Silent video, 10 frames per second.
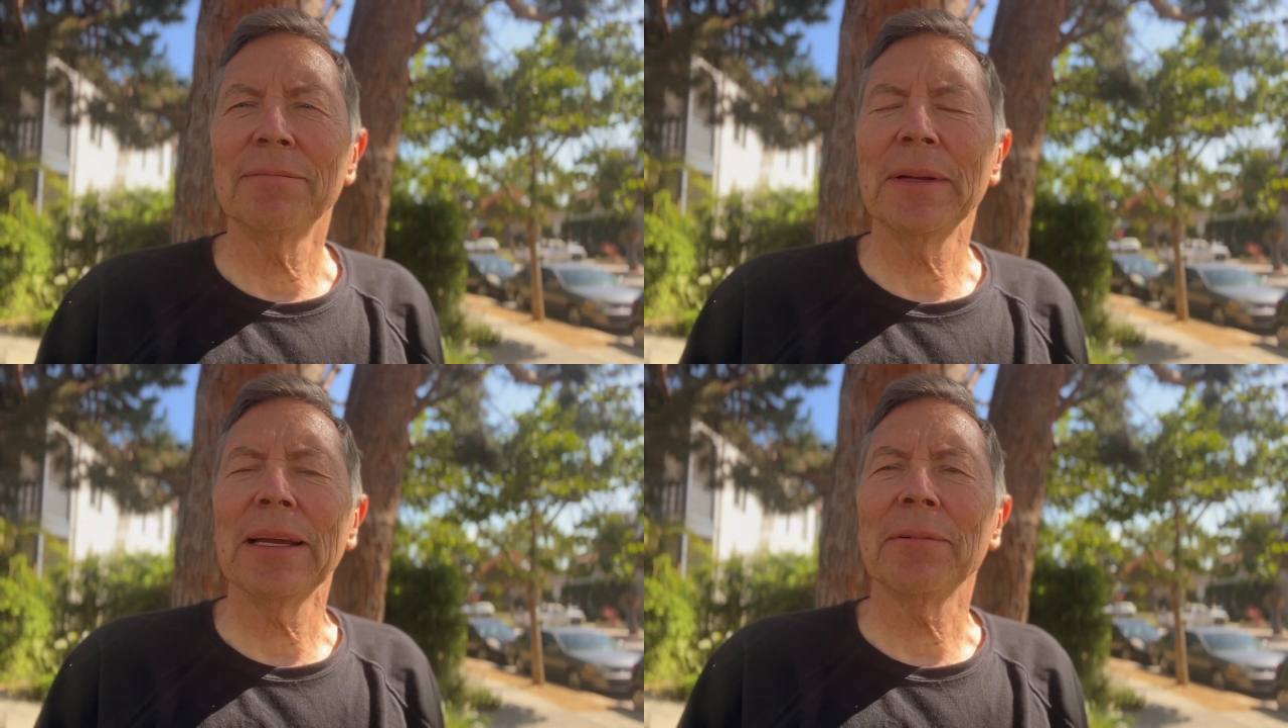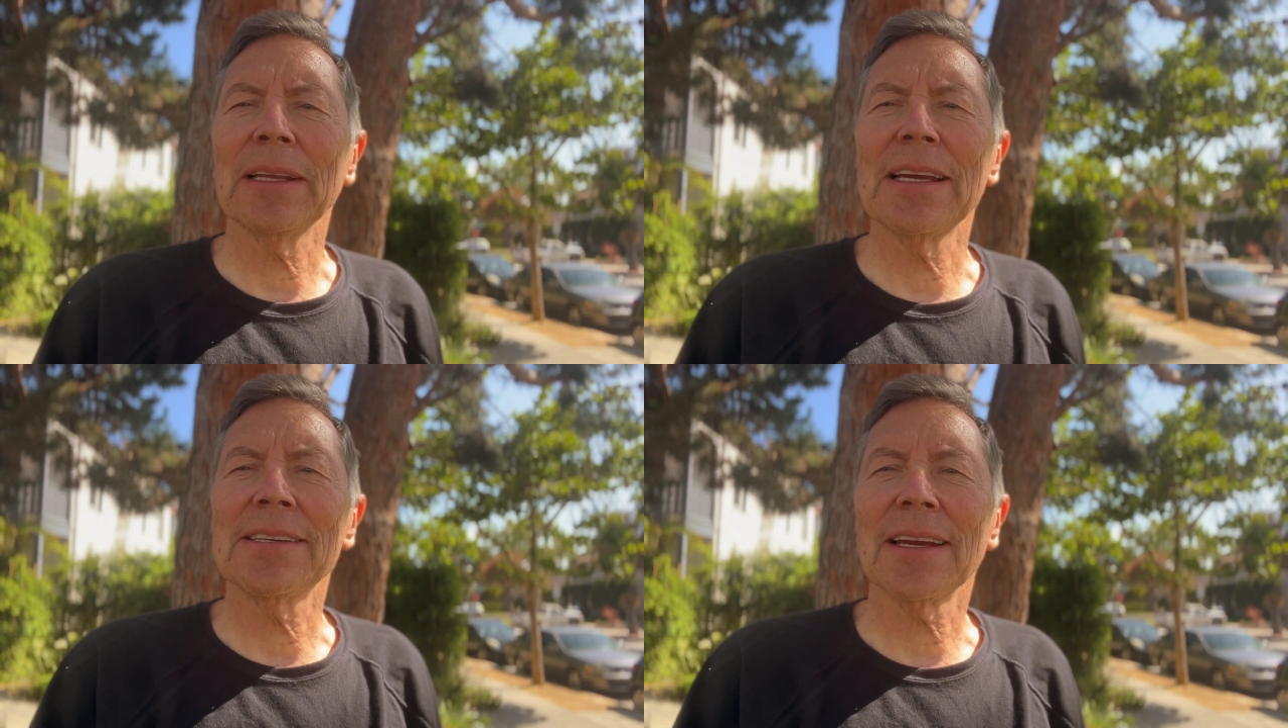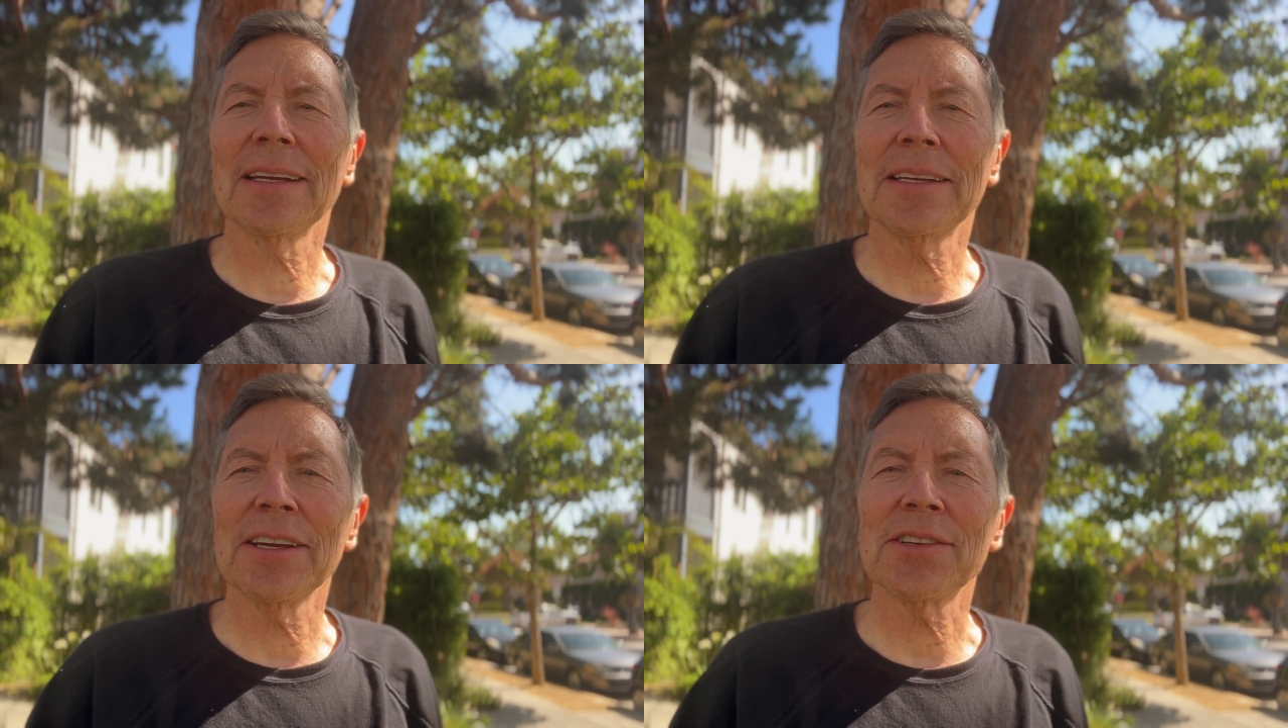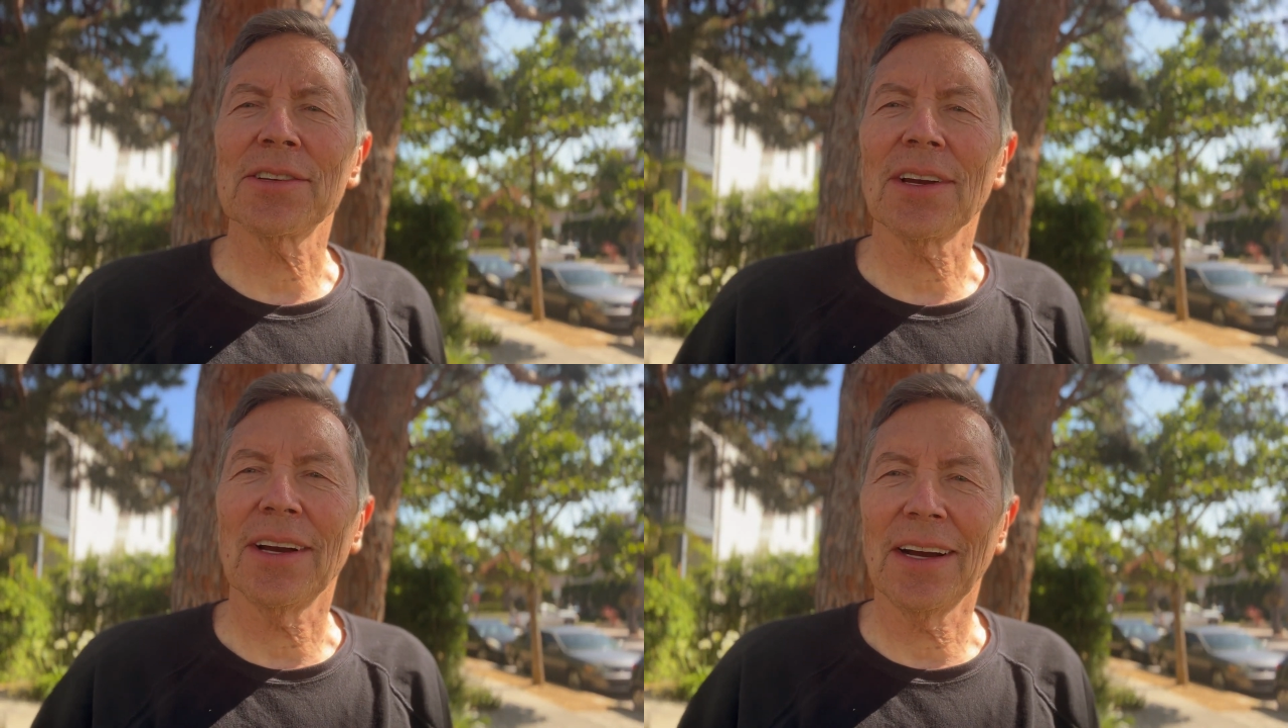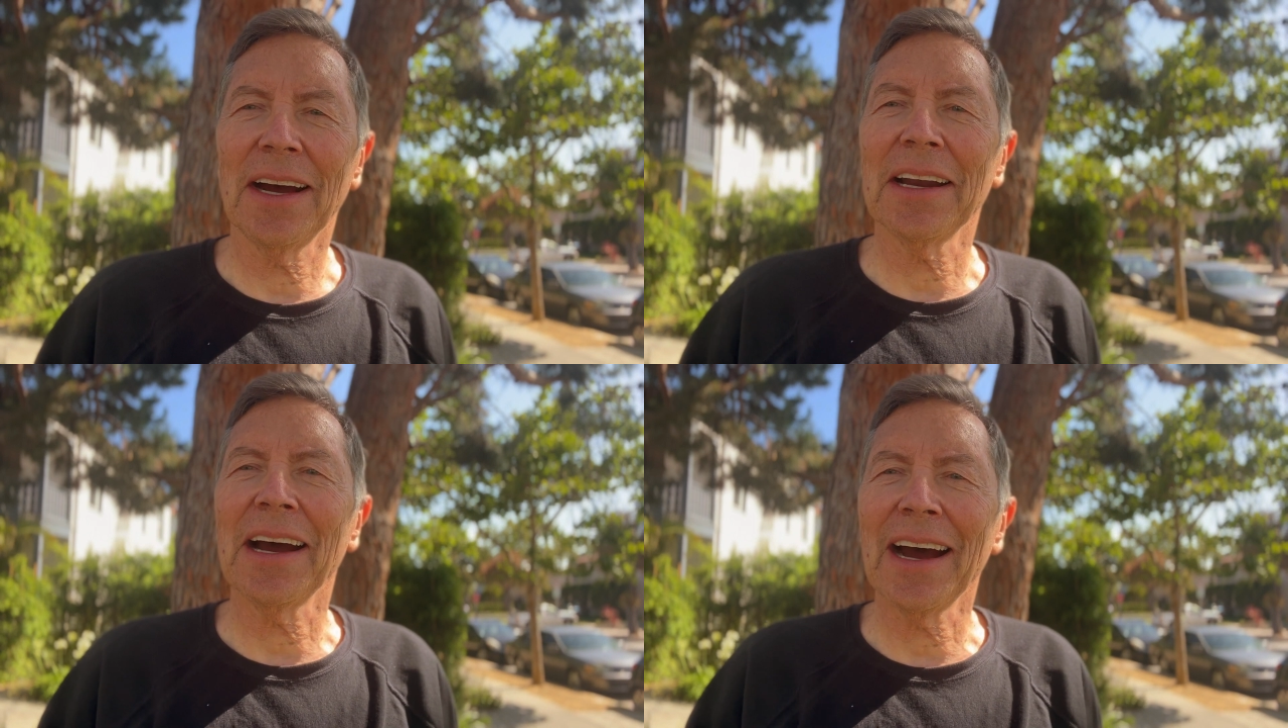me releasing a disc
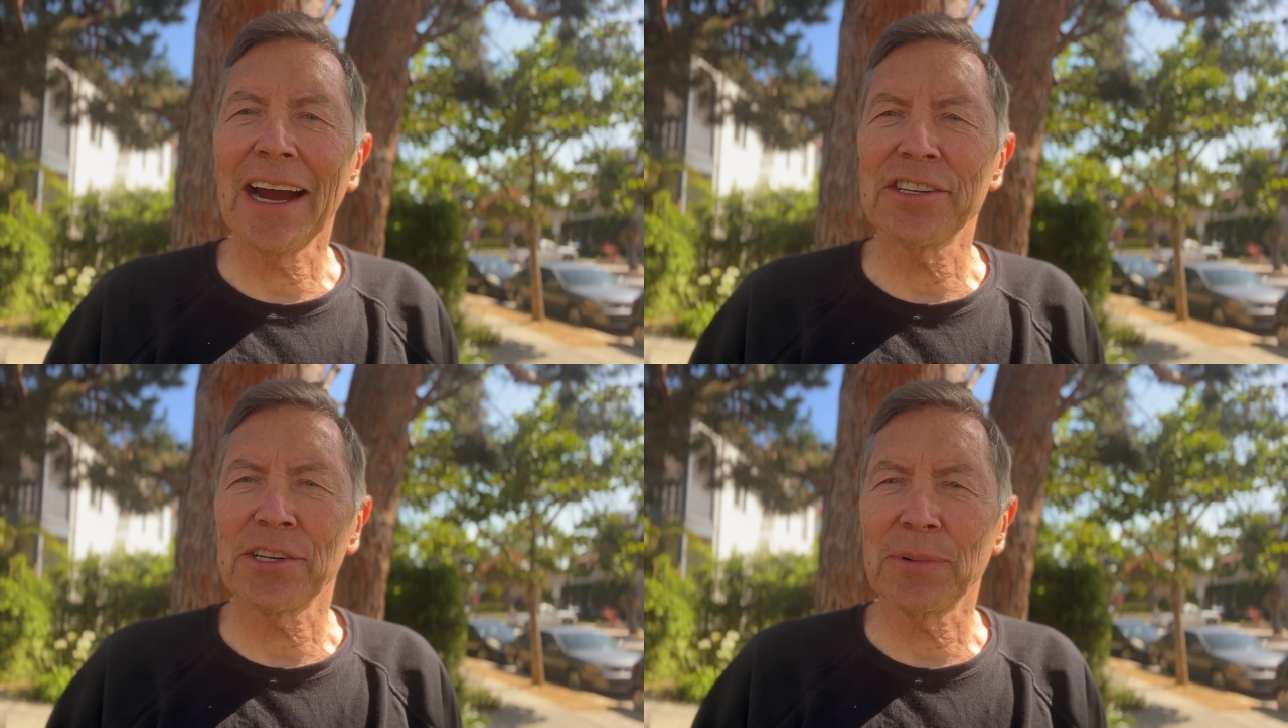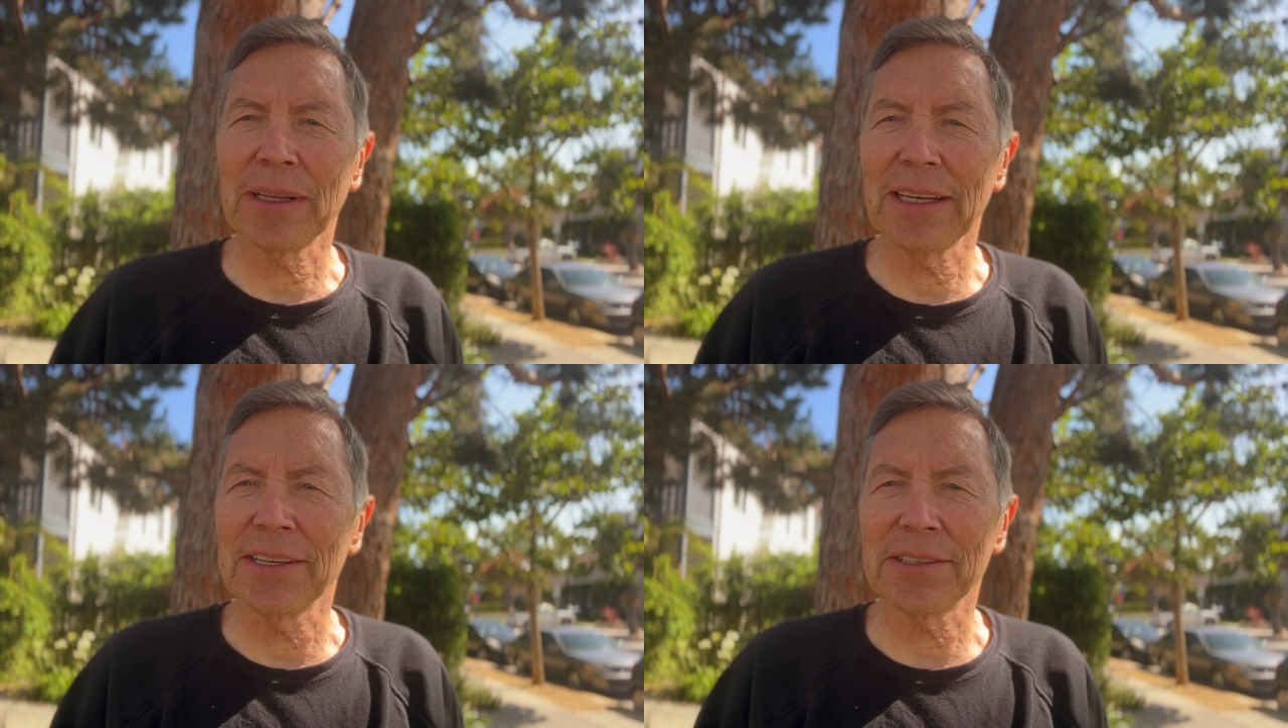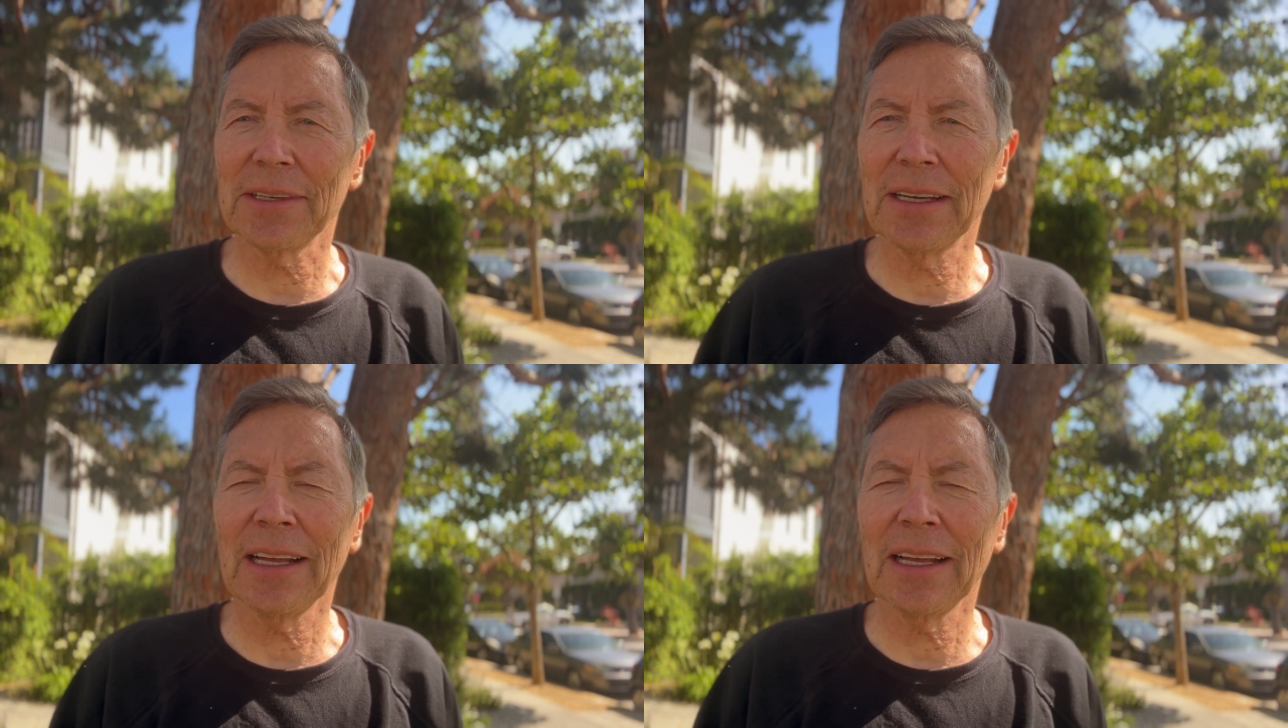on a Hyzer release.